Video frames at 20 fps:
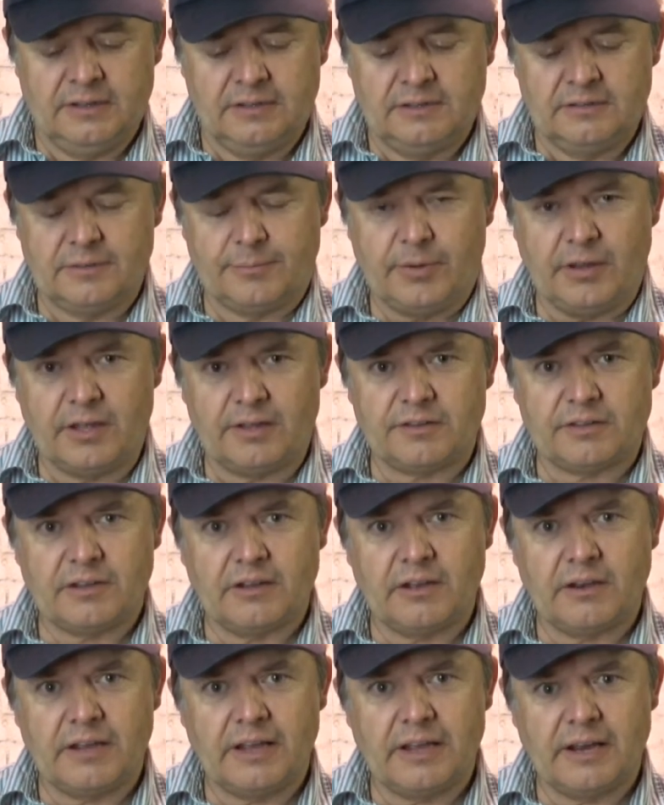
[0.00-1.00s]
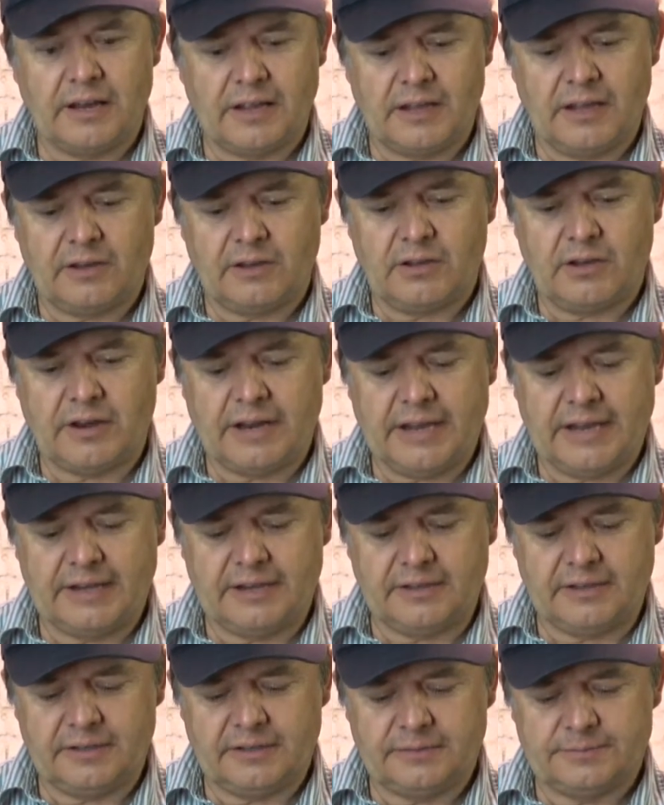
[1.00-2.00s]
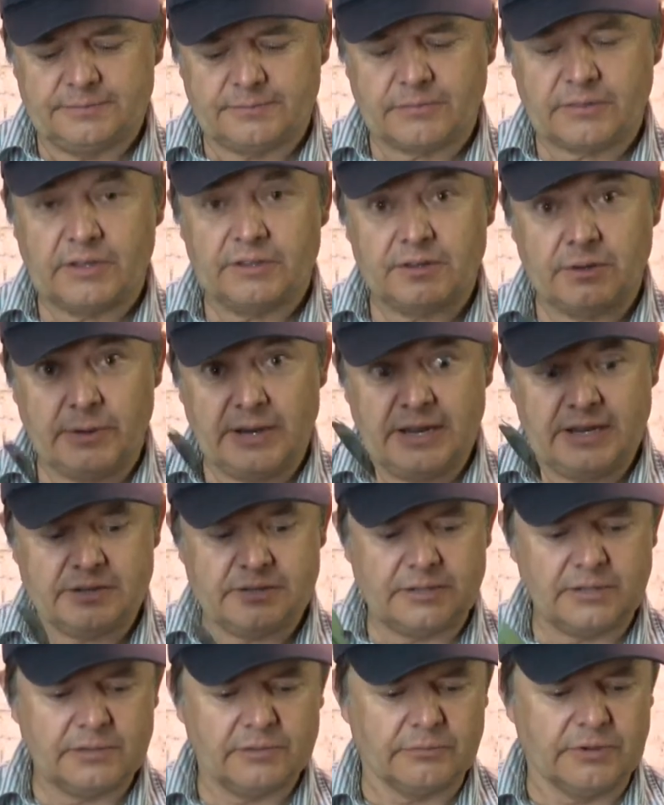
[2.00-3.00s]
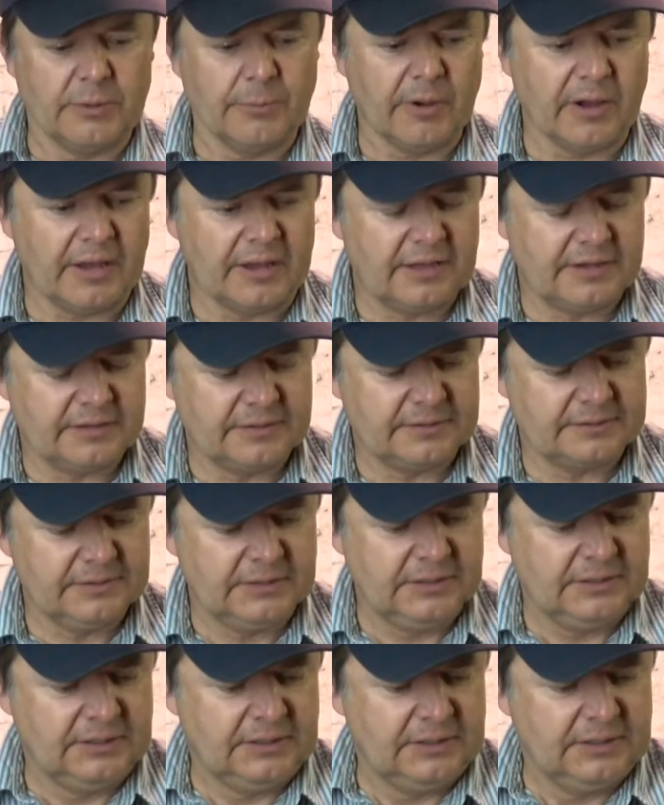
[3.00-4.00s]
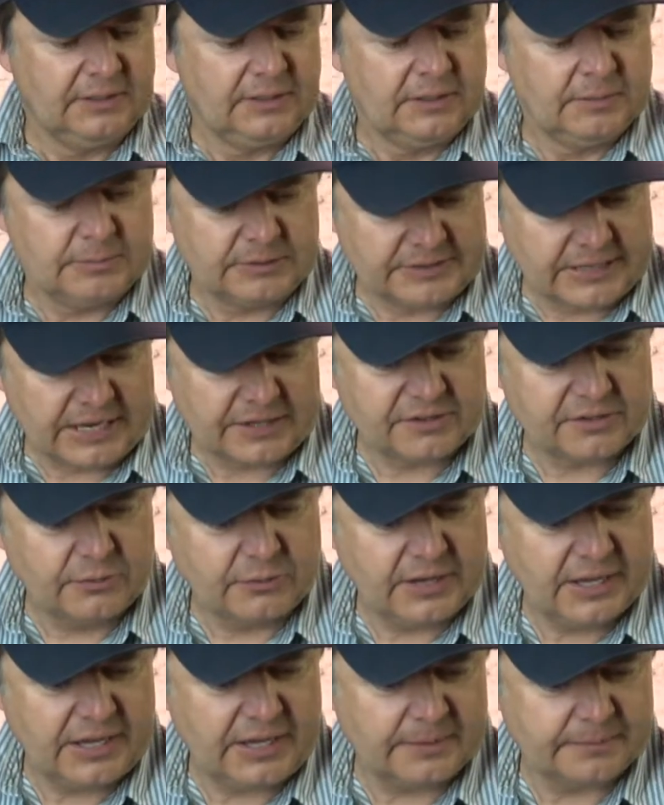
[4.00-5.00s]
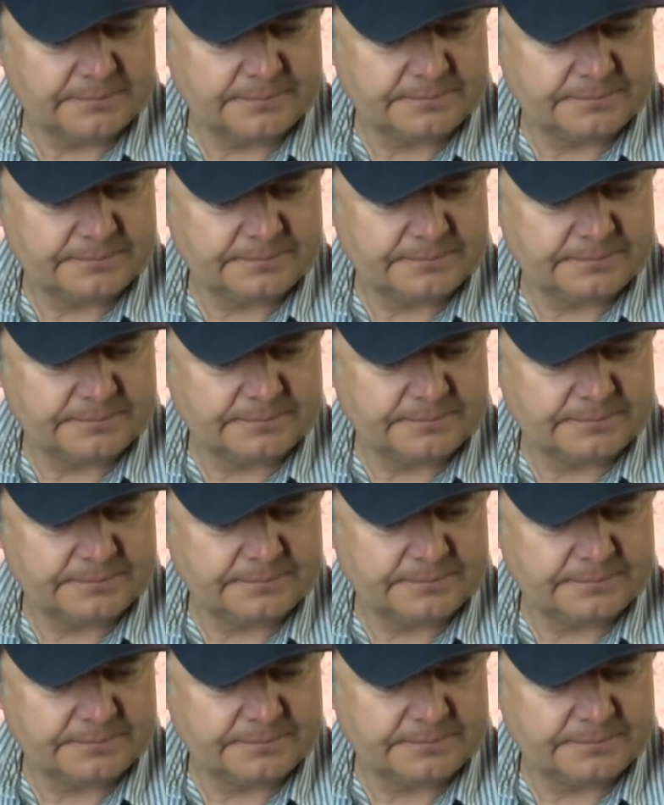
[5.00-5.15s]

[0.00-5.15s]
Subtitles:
The plants can't handle it. So I had to rebuy it. But that's okay.